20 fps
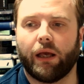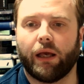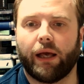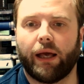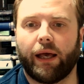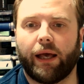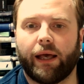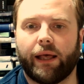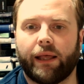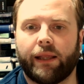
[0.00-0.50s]

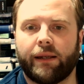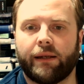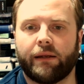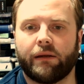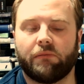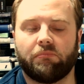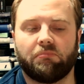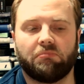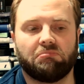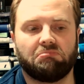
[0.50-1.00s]
And
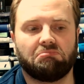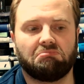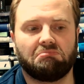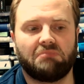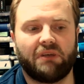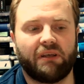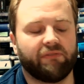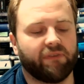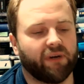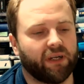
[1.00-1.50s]

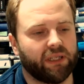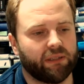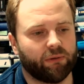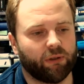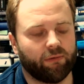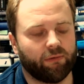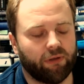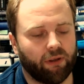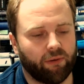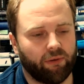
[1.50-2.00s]
he finds
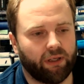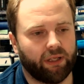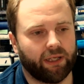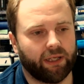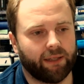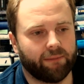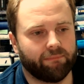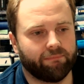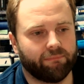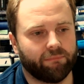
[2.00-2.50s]
himself lonely
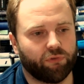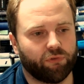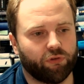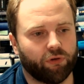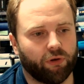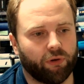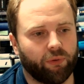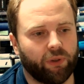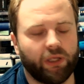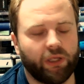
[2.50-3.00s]
there.
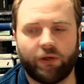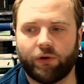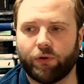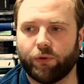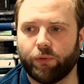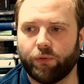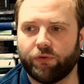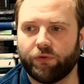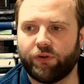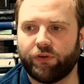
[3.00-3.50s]
So he
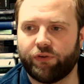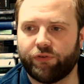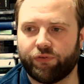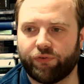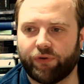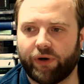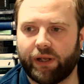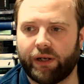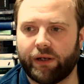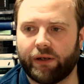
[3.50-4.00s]
calls his
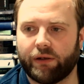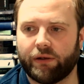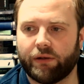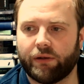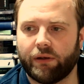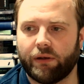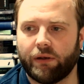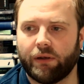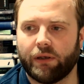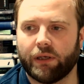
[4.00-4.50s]
friend
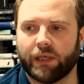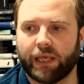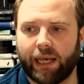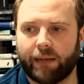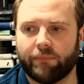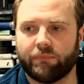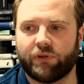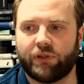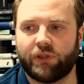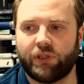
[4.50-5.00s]

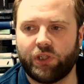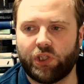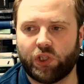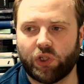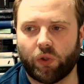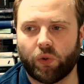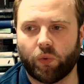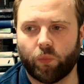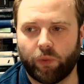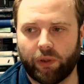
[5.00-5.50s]
Captain
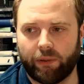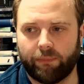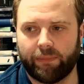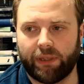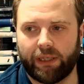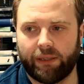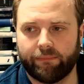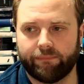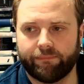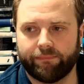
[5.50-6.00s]
John Whitby,
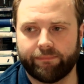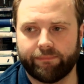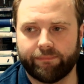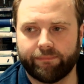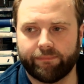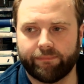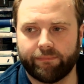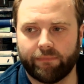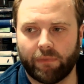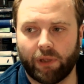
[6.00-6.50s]

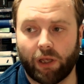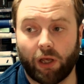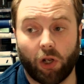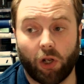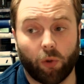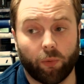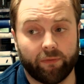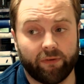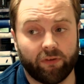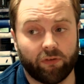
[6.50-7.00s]

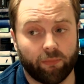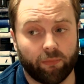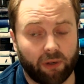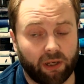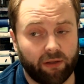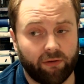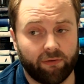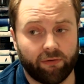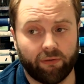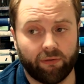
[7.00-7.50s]
along with his
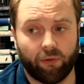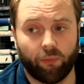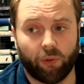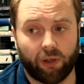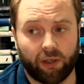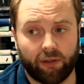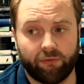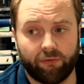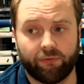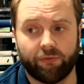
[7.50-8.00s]

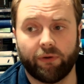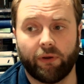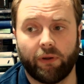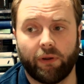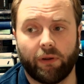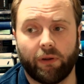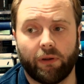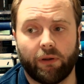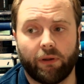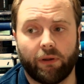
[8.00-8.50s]
wife,
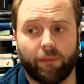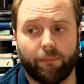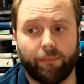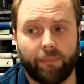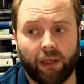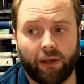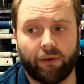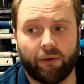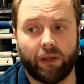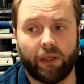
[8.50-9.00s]

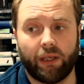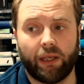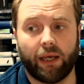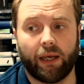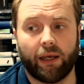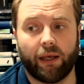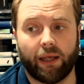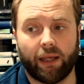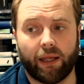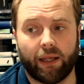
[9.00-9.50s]
Mary
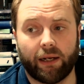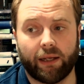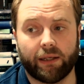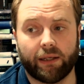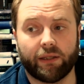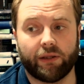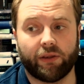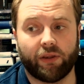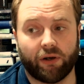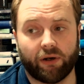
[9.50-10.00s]
Anna
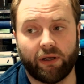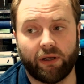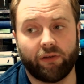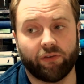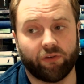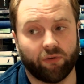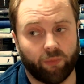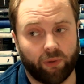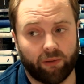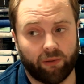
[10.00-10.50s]

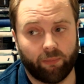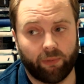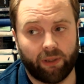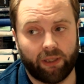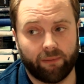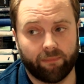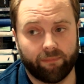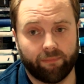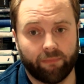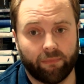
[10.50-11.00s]
Theresa
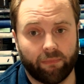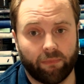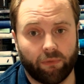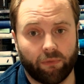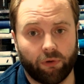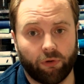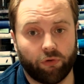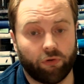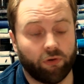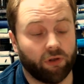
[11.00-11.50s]
Whitby,
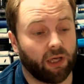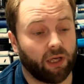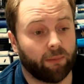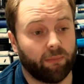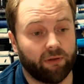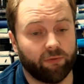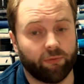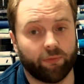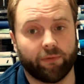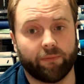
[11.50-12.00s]
to come
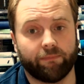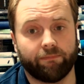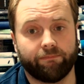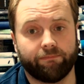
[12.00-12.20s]
live with him.